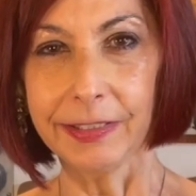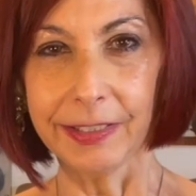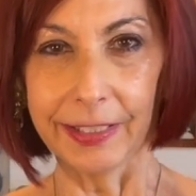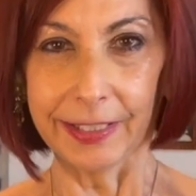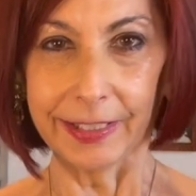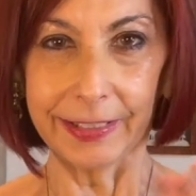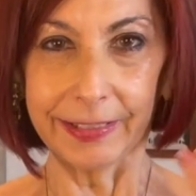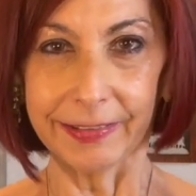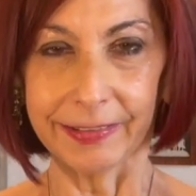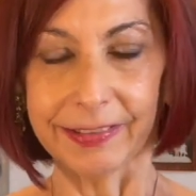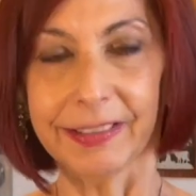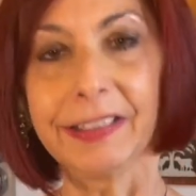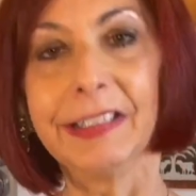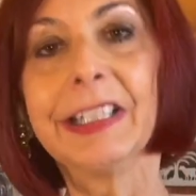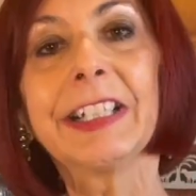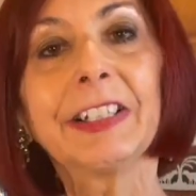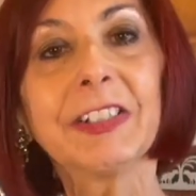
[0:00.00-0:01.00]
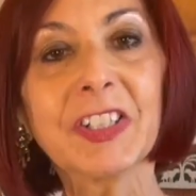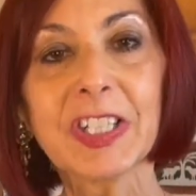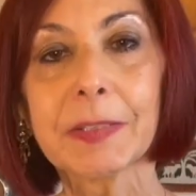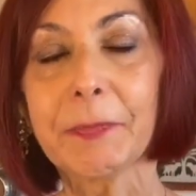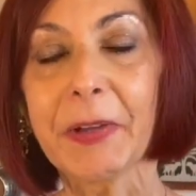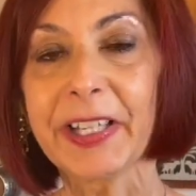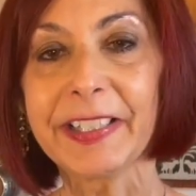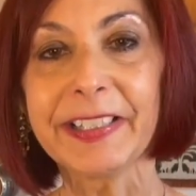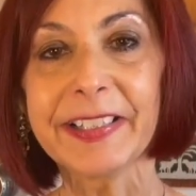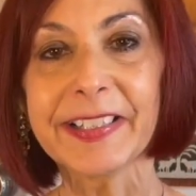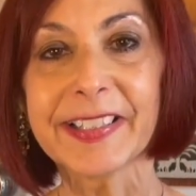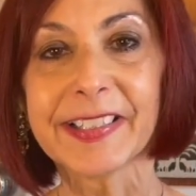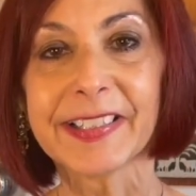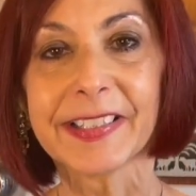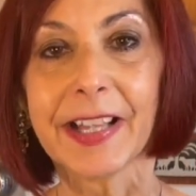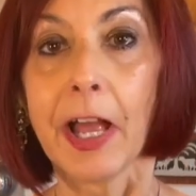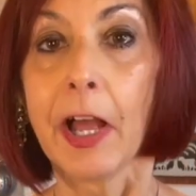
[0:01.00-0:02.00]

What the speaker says: heat and a little spice,